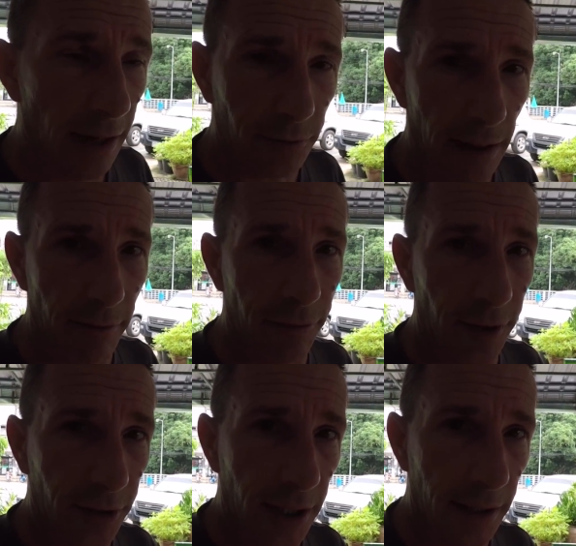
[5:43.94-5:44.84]
you have to have a
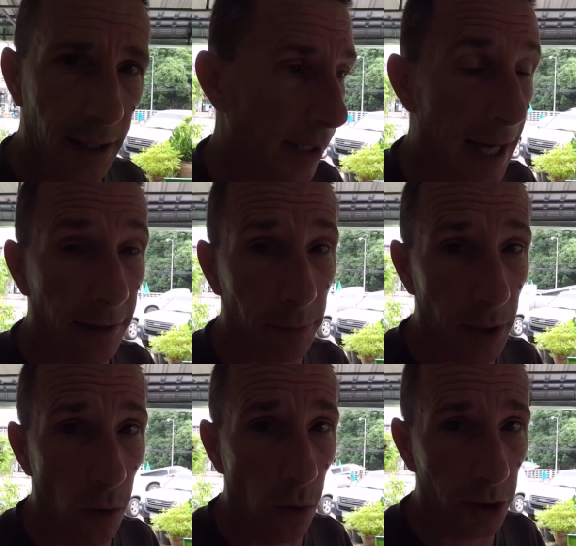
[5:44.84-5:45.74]
fitting, then they have
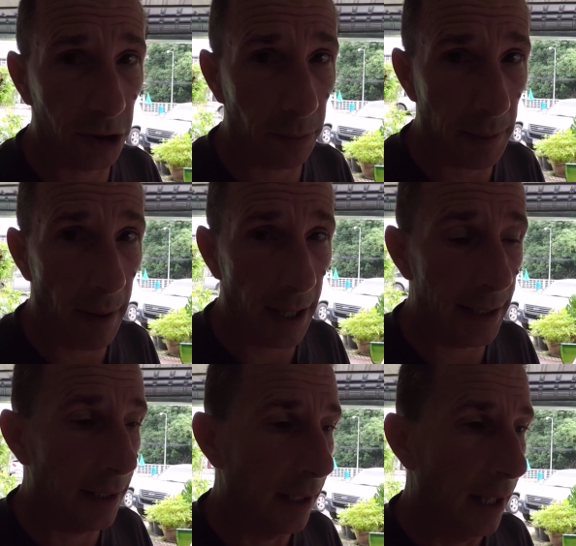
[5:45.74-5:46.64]
to be ordered to be
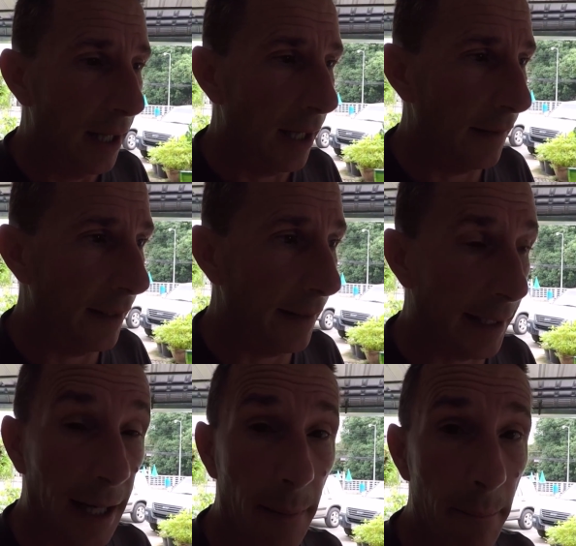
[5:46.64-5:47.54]
made, and then
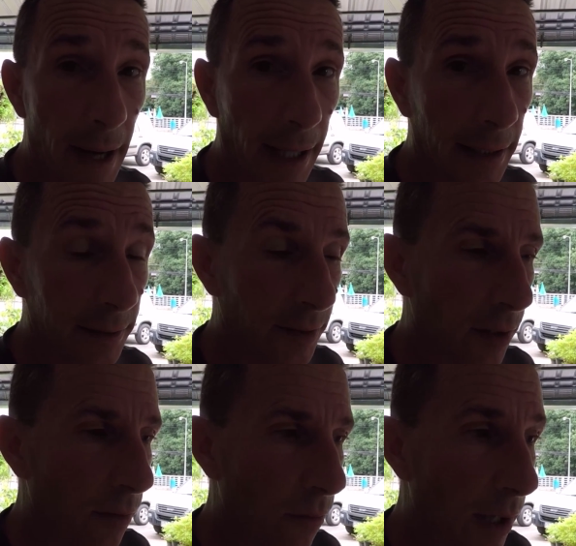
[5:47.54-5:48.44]
they come back.
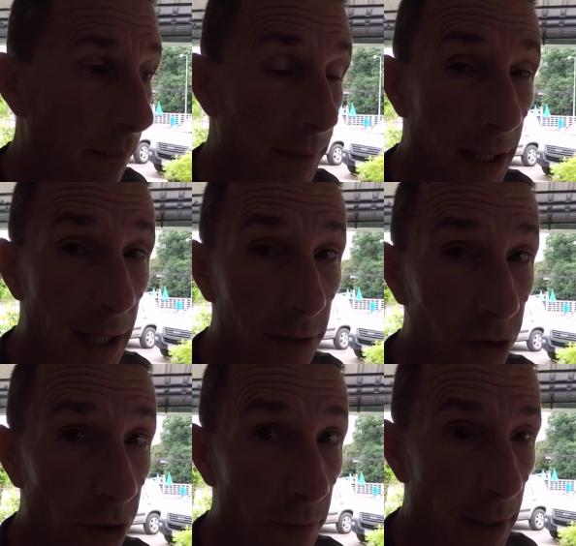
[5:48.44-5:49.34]
So yeah,
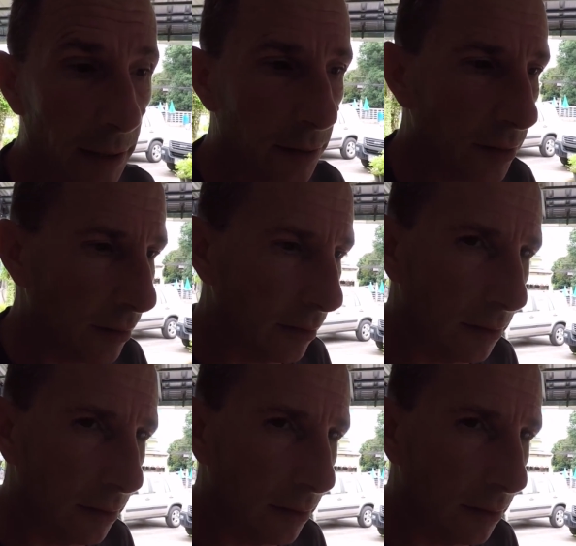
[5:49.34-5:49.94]
2 months.